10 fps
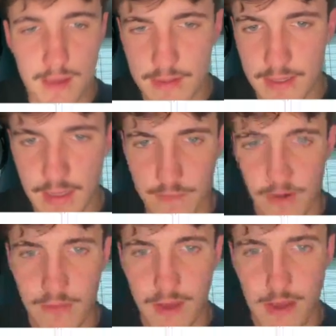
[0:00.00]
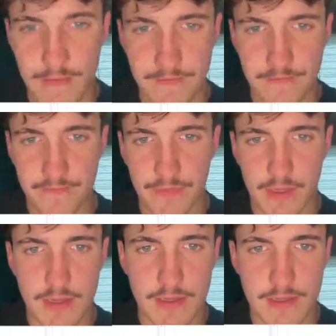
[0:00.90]
that's where I'm at.
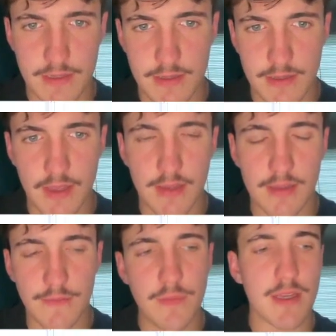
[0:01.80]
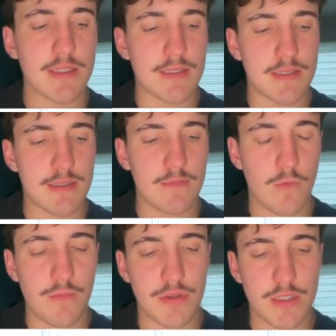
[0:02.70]
Because think like if you make
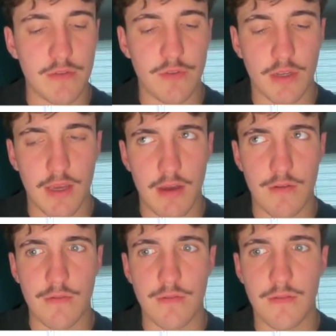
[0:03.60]
1% of your account